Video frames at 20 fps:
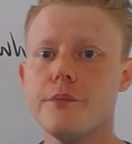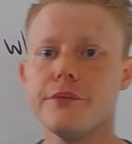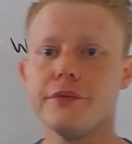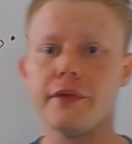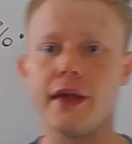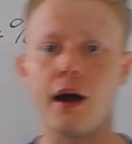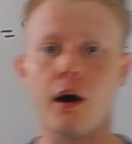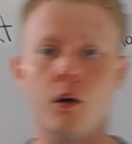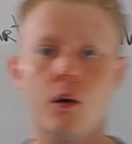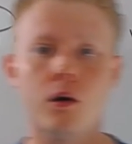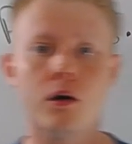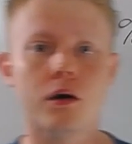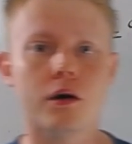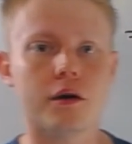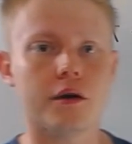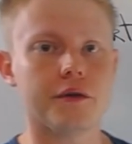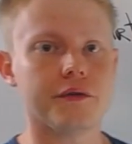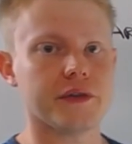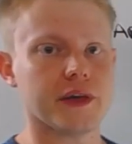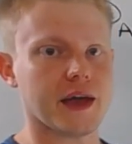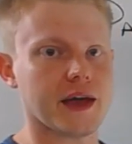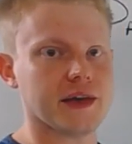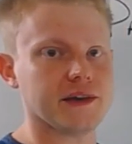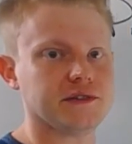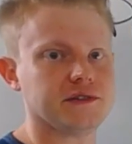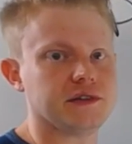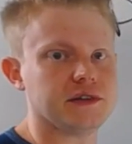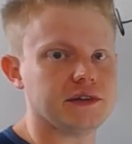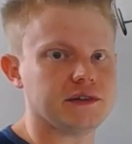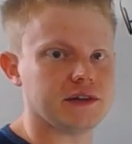Now, the
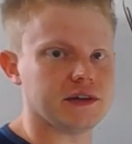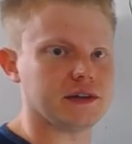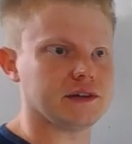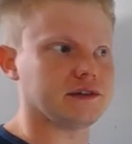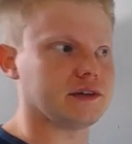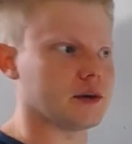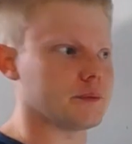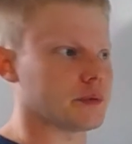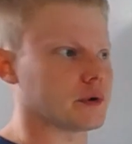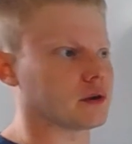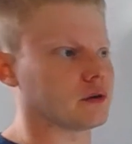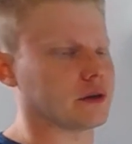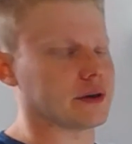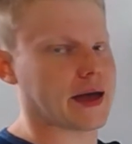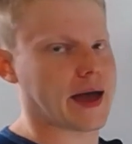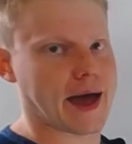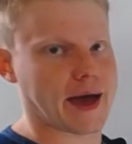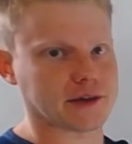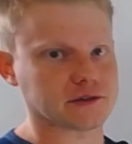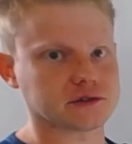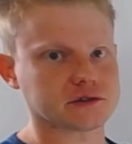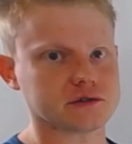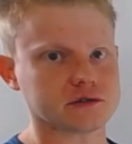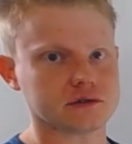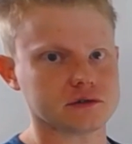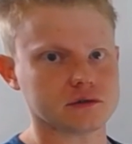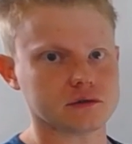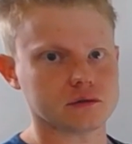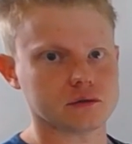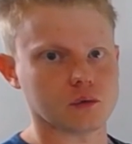ACT typically
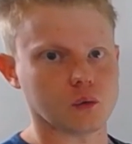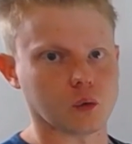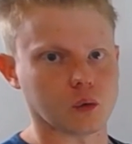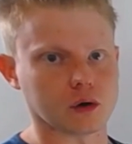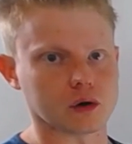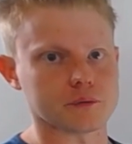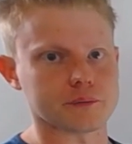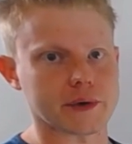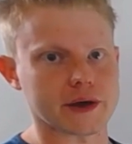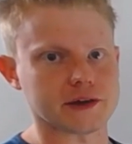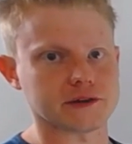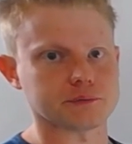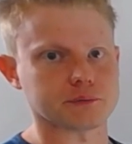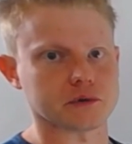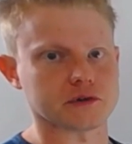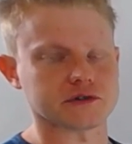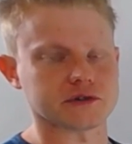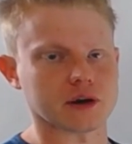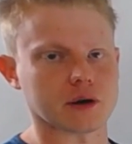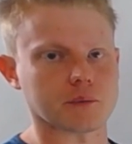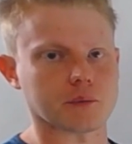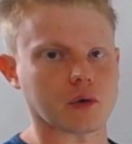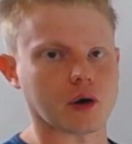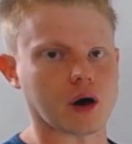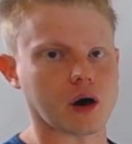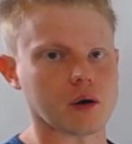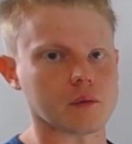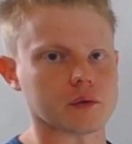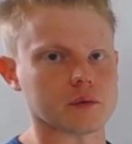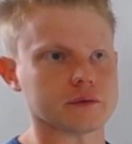asks word-based percent
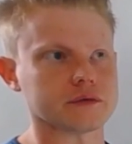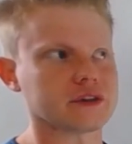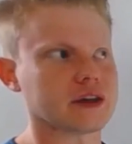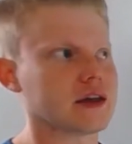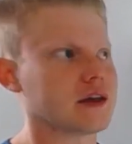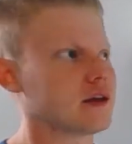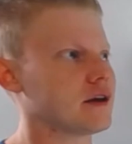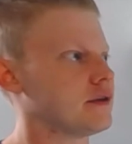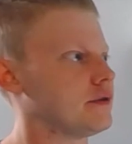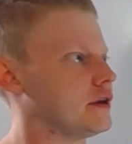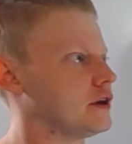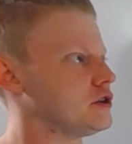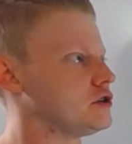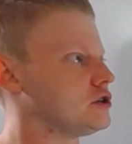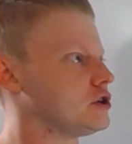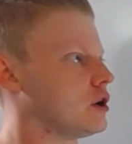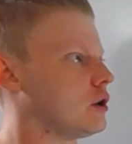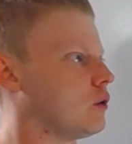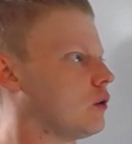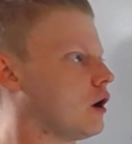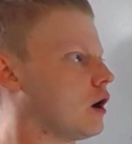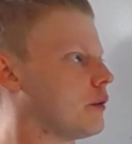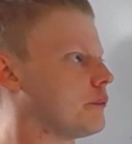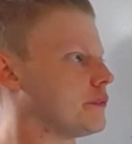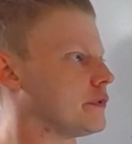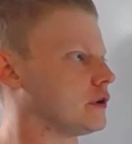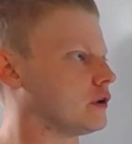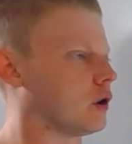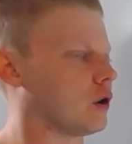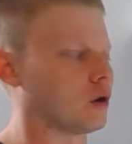problems. They show
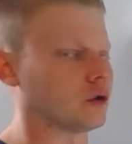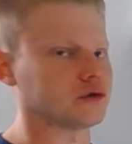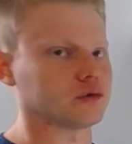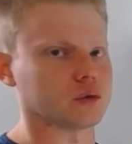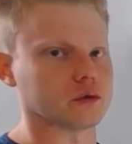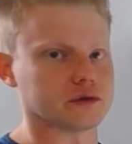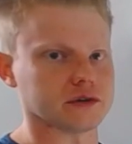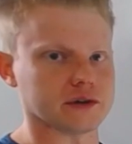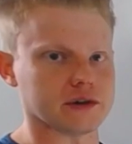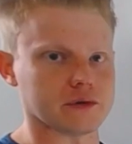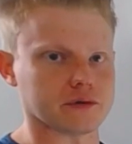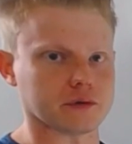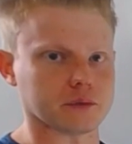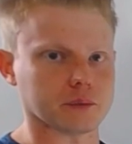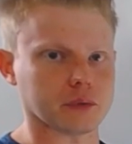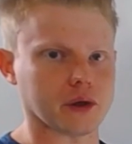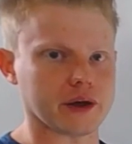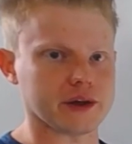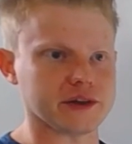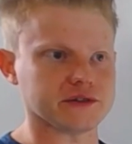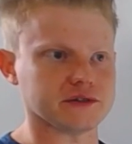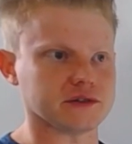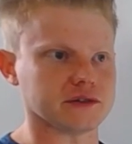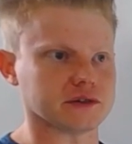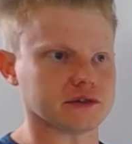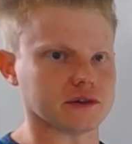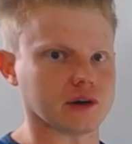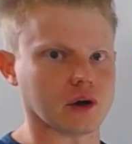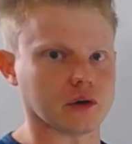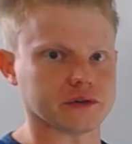up in all sorts of different places
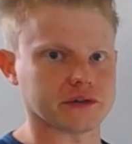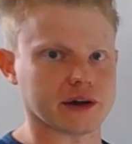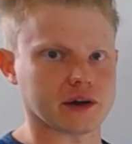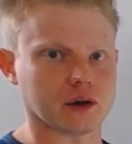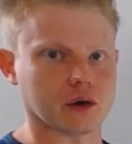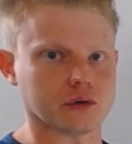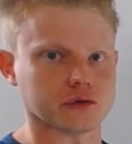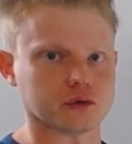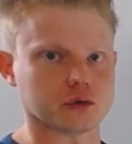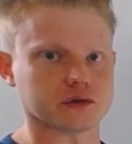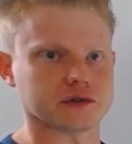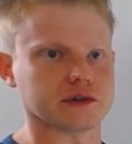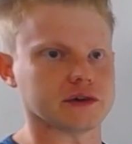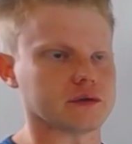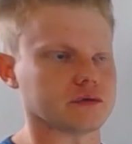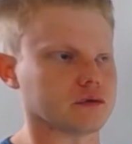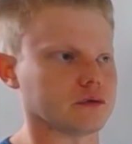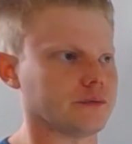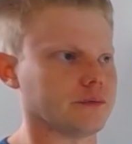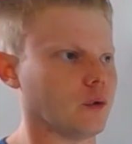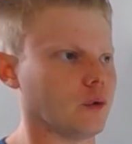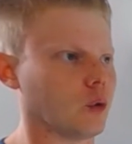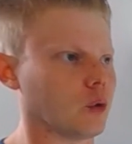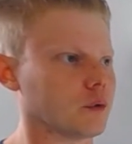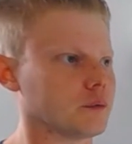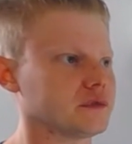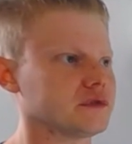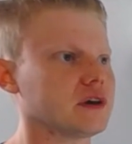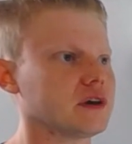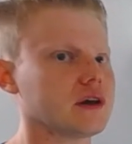and take all sorts of different
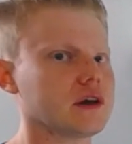forms,